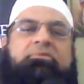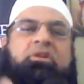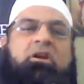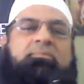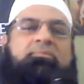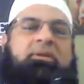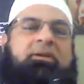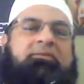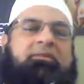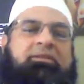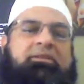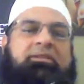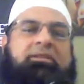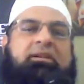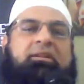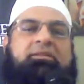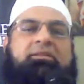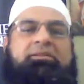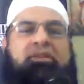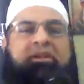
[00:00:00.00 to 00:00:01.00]
drop
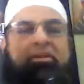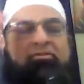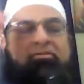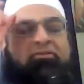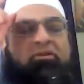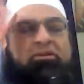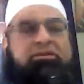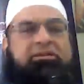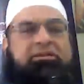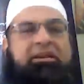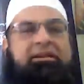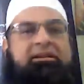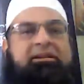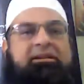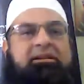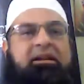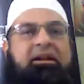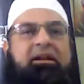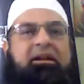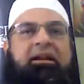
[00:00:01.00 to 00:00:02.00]
everything and think for a
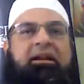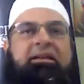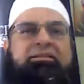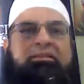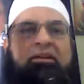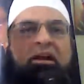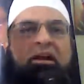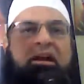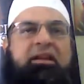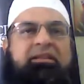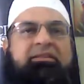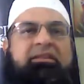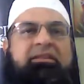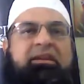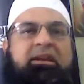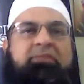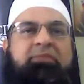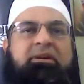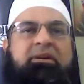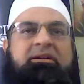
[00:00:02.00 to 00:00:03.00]
second. Is there
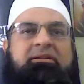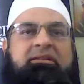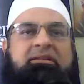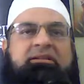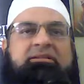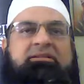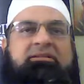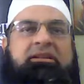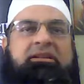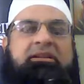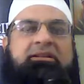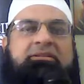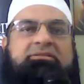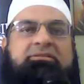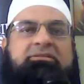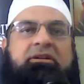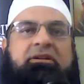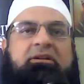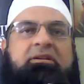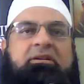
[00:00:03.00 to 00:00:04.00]
anything in my rizq that
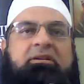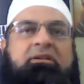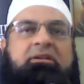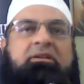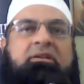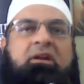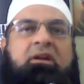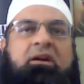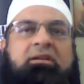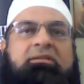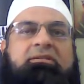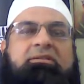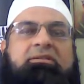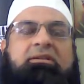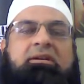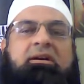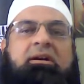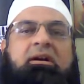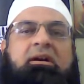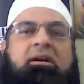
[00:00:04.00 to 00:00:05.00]
is not
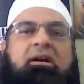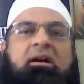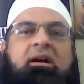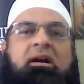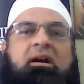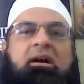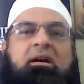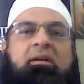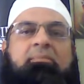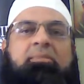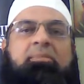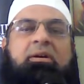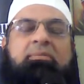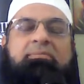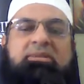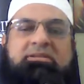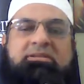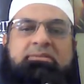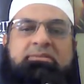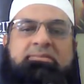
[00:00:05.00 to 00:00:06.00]

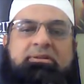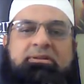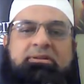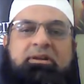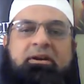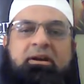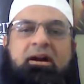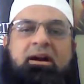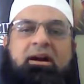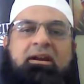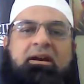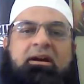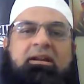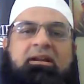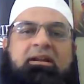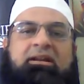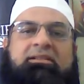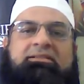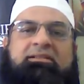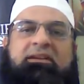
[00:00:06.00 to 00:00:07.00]
permissible, not
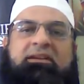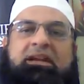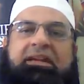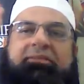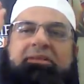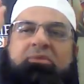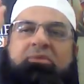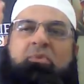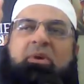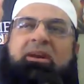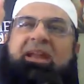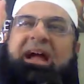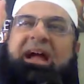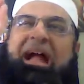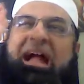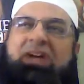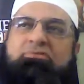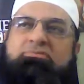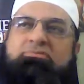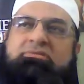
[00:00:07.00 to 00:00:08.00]
halal? Is there even 1
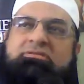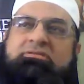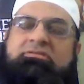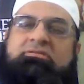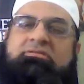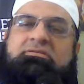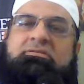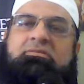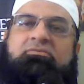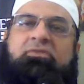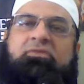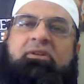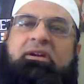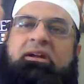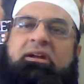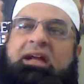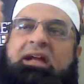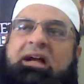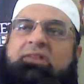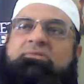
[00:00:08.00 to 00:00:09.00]
ounce,
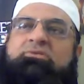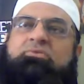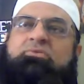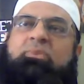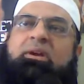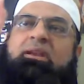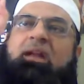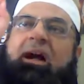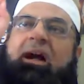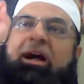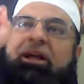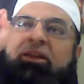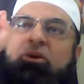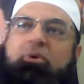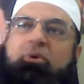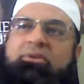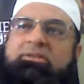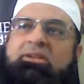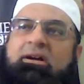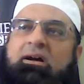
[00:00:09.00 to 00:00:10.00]
forget ounce, 1
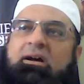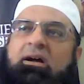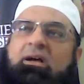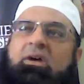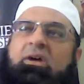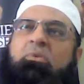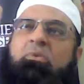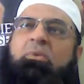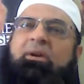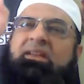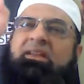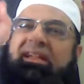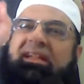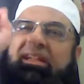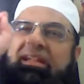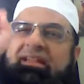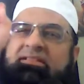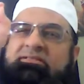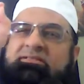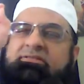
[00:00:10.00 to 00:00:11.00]
iota, 1
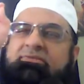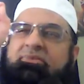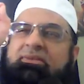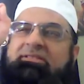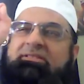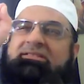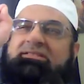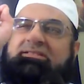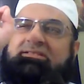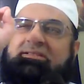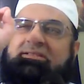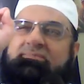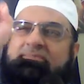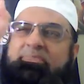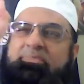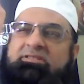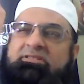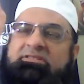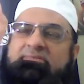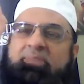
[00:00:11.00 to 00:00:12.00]
inch, 1
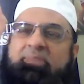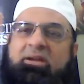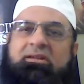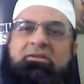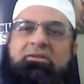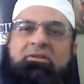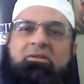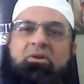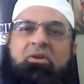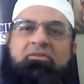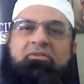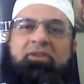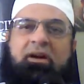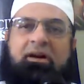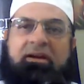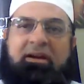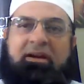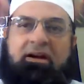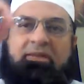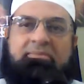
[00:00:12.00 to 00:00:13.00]
simple speck of
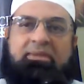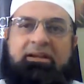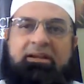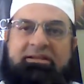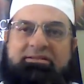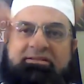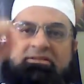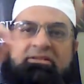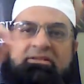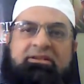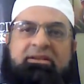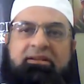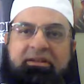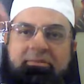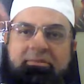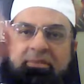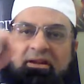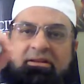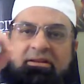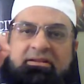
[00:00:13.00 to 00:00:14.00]
haram inserted in
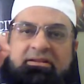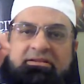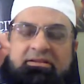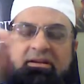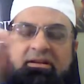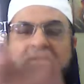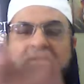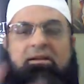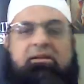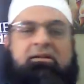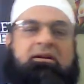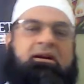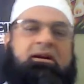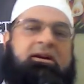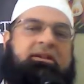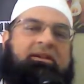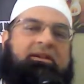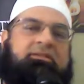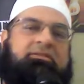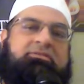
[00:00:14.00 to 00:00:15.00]
my rizq? I
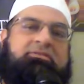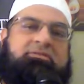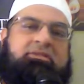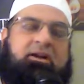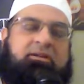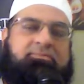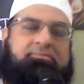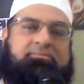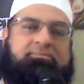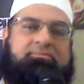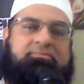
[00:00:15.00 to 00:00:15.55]
need to stop.